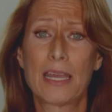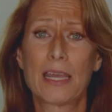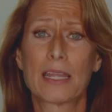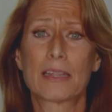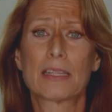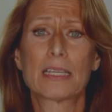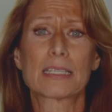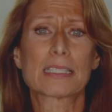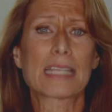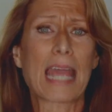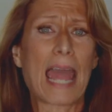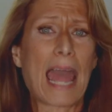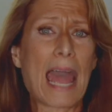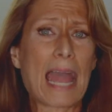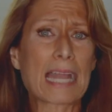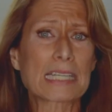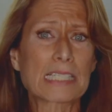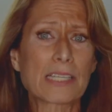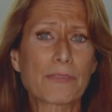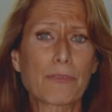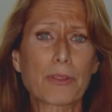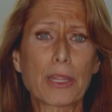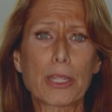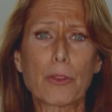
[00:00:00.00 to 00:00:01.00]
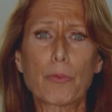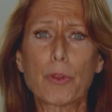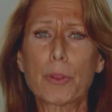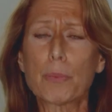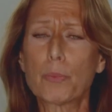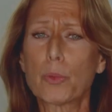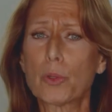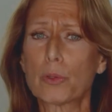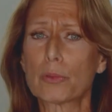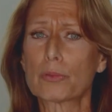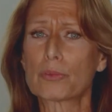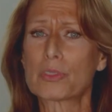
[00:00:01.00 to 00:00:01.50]
This actively
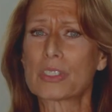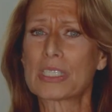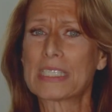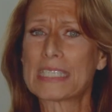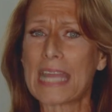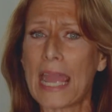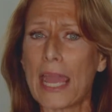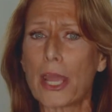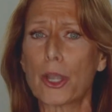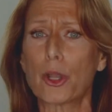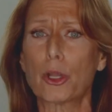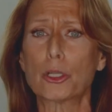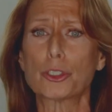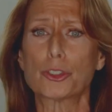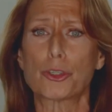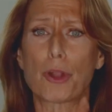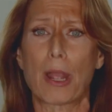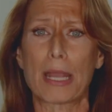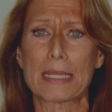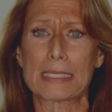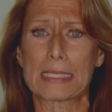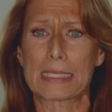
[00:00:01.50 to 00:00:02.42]
removes dead or dry